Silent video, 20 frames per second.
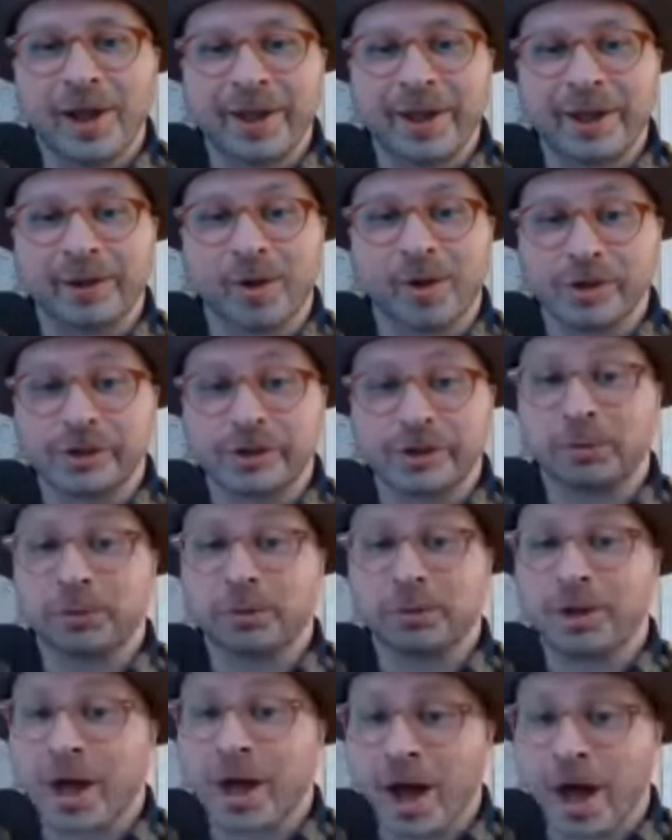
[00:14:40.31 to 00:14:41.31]
and they lost
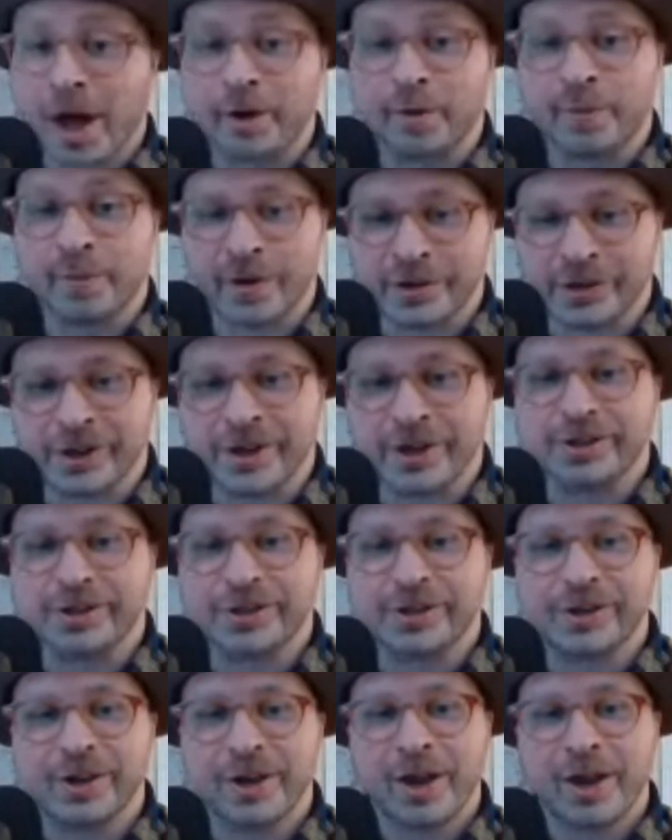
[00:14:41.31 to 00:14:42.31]
a lot of
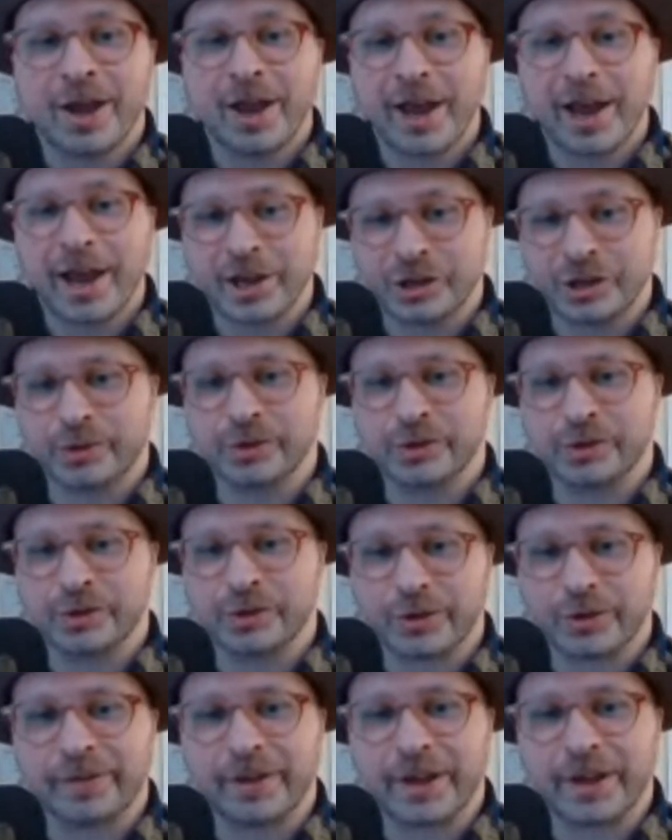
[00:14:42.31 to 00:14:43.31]
business as a
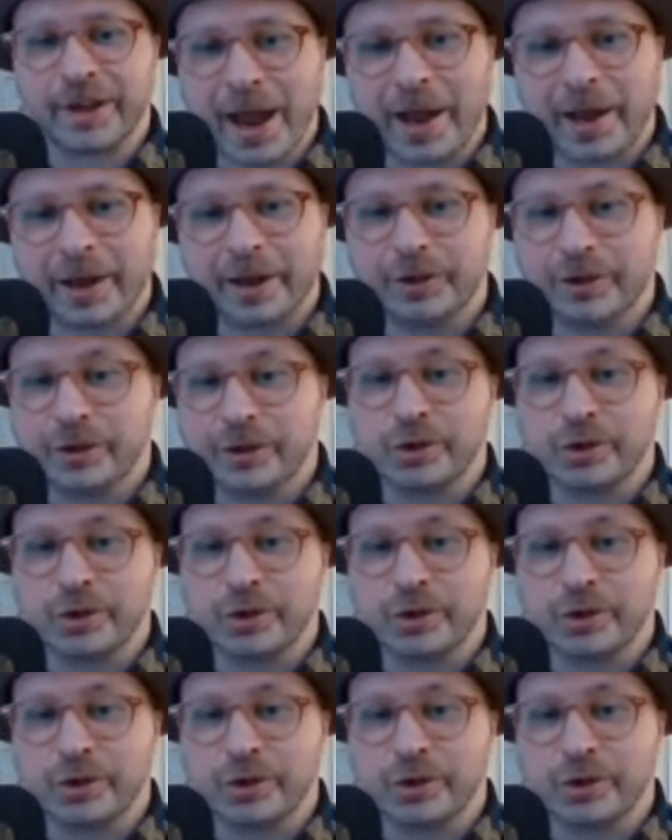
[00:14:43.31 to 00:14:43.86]
result of the hack.